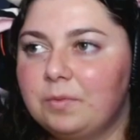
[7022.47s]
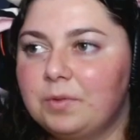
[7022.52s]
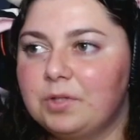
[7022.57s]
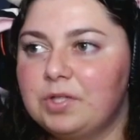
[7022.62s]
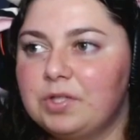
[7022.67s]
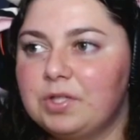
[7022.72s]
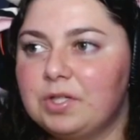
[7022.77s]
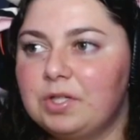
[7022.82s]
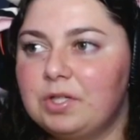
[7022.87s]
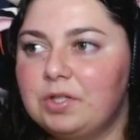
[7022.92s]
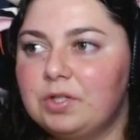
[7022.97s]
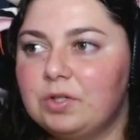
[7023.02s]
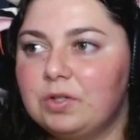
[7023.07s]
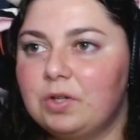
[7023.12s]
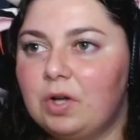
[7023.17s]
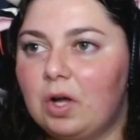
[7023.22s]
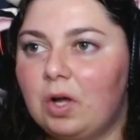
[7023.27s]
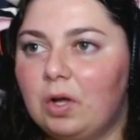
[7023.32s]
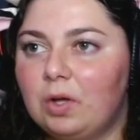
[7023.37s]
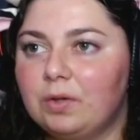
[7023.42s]
we're just gonna
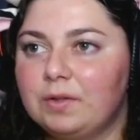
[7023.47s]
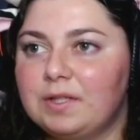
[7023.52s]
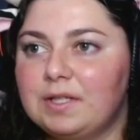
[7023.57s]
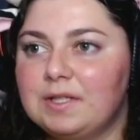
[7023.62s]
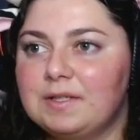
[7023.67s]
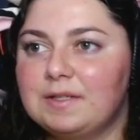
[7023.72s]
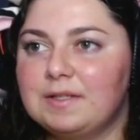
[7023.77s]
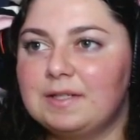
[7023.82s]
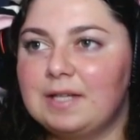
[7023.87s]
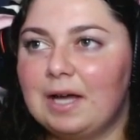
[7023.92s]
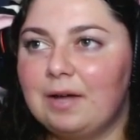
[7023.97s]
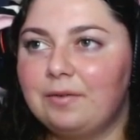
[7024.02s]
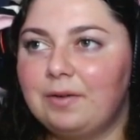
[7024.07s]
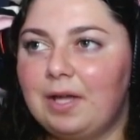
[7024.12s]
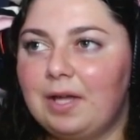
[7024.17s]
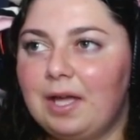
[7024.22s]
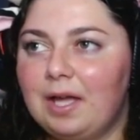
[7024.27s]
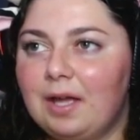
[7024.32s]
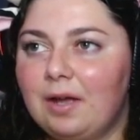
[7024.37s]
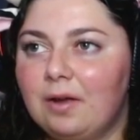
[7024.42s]
turn all these down
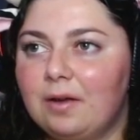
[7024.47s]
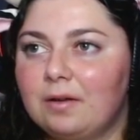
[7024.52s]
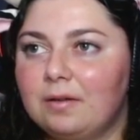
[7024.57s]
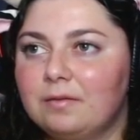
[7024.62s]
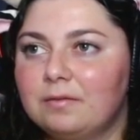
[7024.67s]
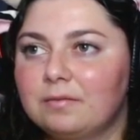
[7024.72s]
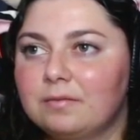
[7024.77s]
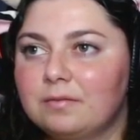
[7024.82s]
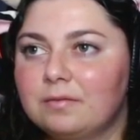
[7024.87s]
a hair.